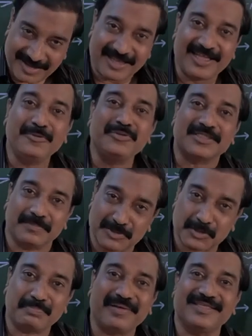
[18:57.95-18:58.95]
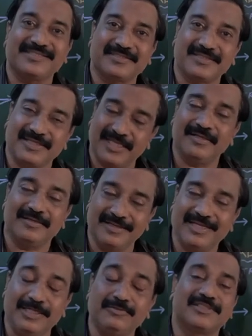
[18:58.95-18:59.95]
Give some space,
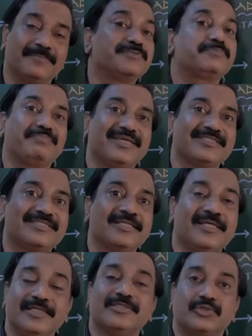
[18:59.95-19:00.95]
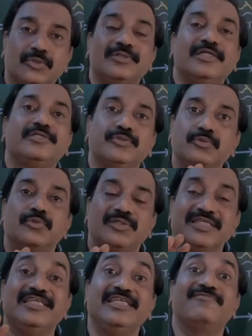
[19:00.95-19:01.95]
leave some space, so that you
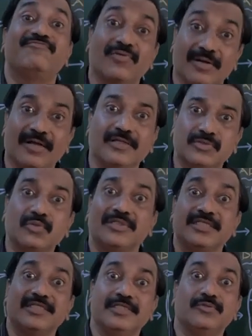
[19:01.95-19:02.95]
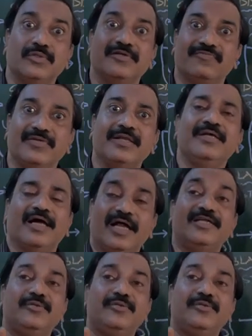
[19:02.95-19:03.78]
don't eat full, so that you don't feel, and